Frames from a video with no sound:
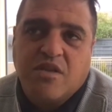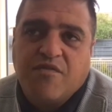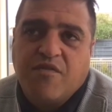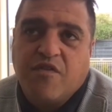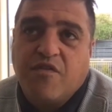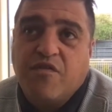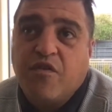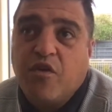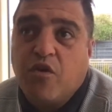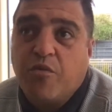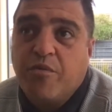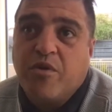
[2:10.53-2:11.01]
the
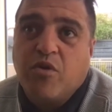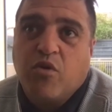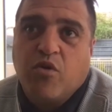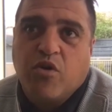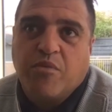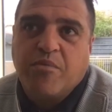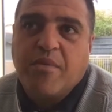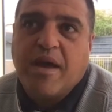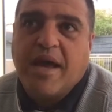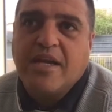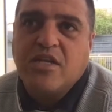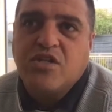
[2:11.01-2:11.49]
fulfillment
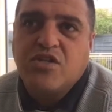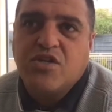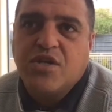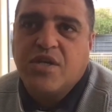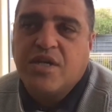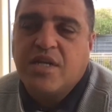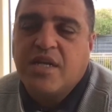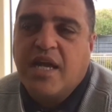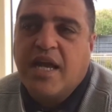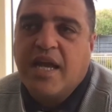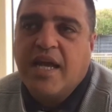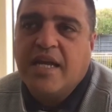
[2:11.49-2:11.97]

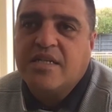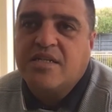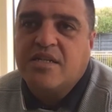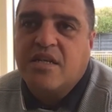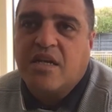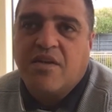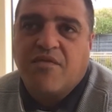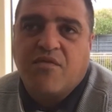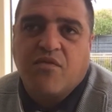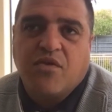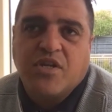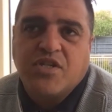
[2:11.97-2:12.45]
automation and
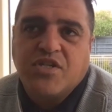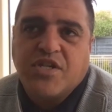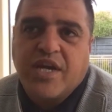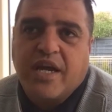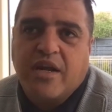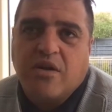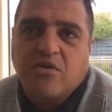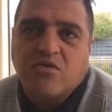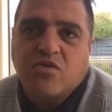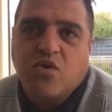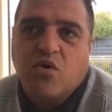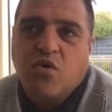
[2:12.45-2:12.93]
delivery
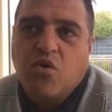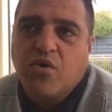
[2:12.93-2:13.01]
channels